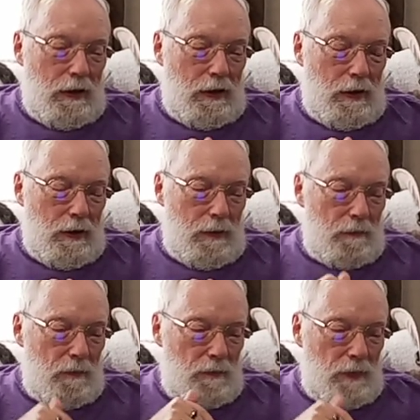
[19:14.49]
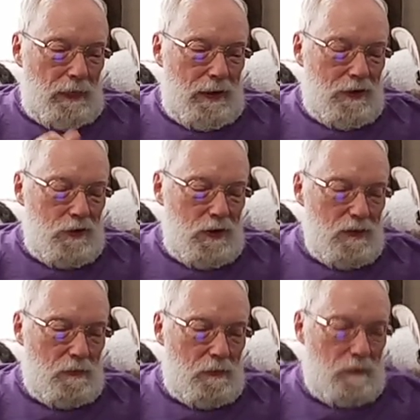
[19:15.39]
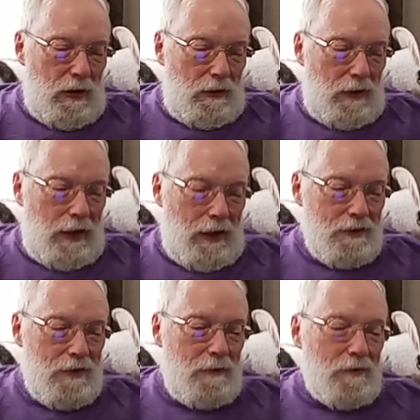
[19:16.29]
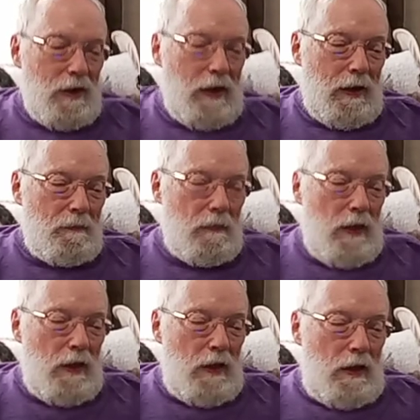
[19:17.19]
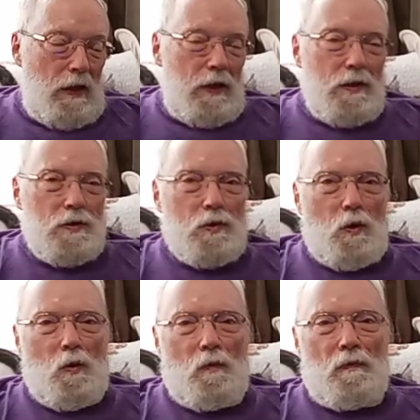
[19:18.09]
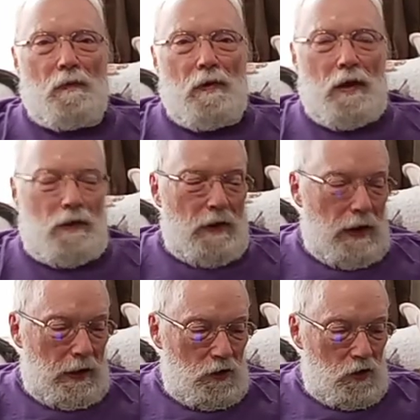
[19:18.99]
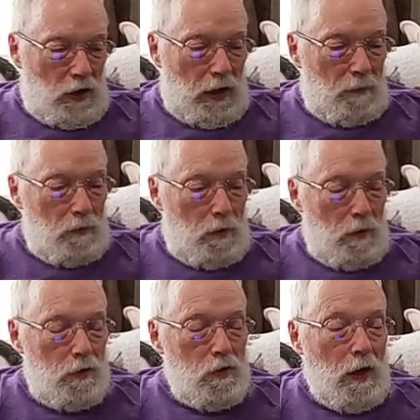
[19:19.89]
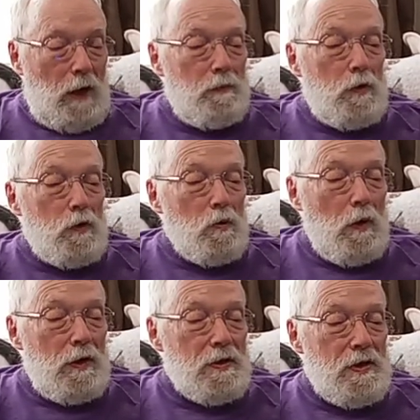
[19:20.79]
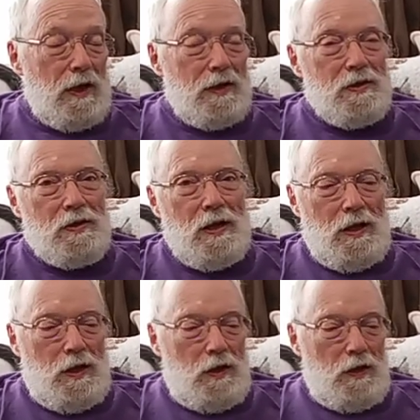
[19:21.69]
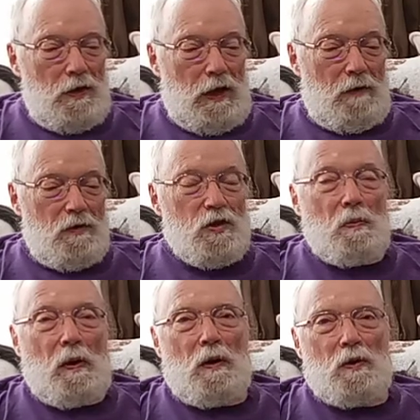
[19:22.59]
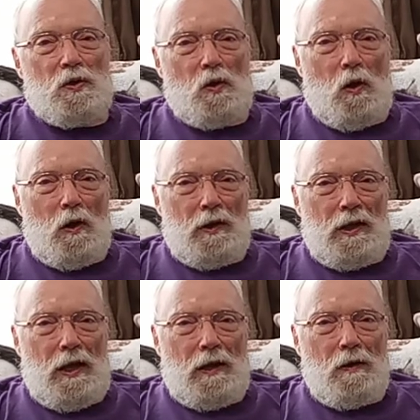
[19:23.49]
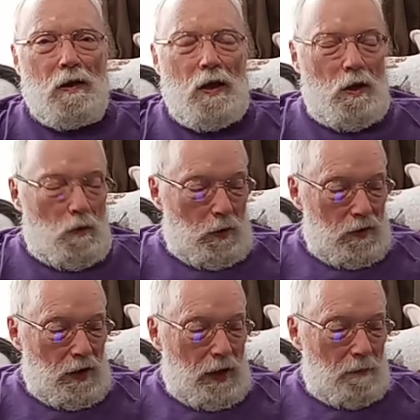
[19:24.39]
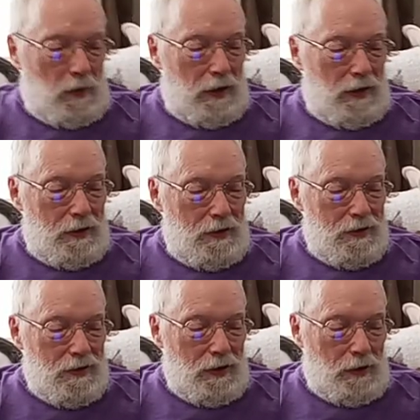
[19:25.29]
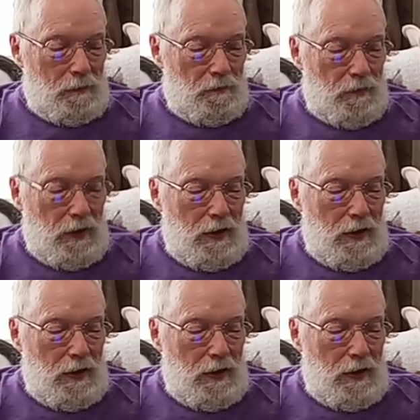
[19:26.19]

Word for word: Um, it just barely has enough time. So, in the next chapter, in chapter 26, David spares Saul again. What's happening is um,